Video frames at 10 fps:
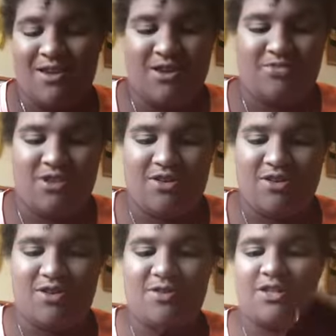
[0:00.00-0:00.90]
It's really
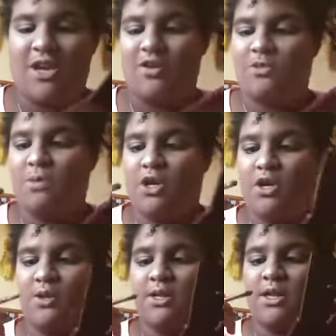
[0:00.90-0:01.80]
good. So I'm going to be
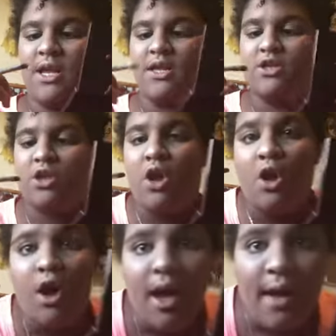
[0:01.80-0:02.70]
using this.
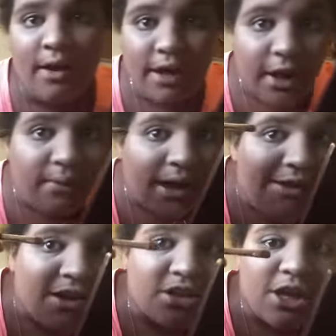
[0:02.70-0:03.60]
I'm going to go
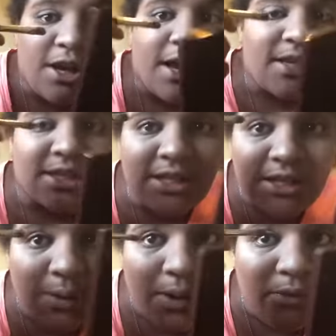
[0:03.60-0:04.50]
nearer so you guys can
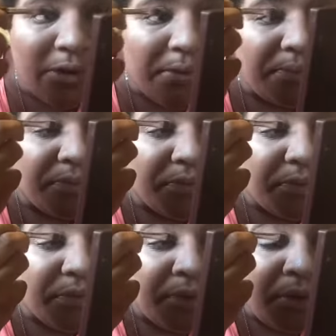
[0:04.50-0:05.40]
see what I'm doing.
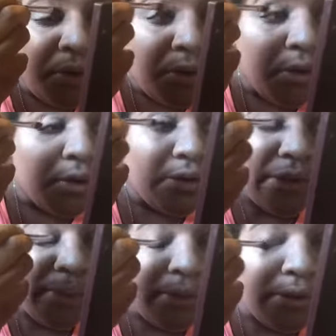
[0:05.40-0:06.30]

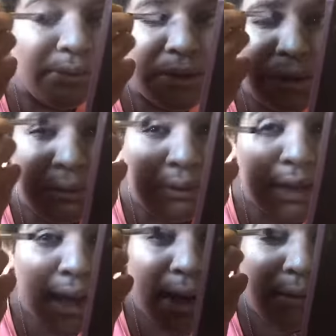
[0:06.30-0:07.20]
So I'm just going to be doing
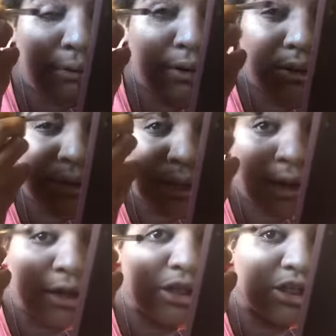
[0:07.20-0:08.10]
that, using the lighter